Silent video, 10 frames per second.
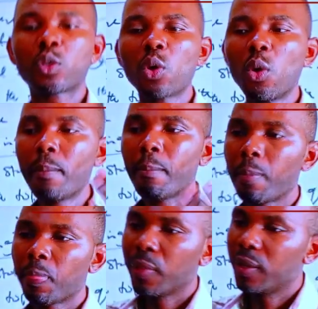so
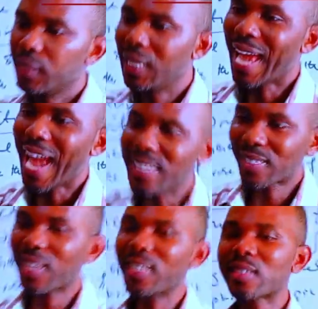the
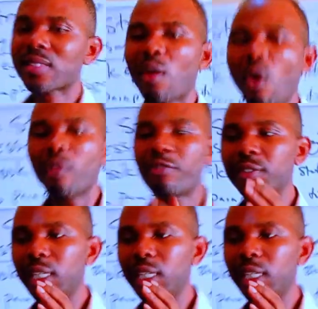essence of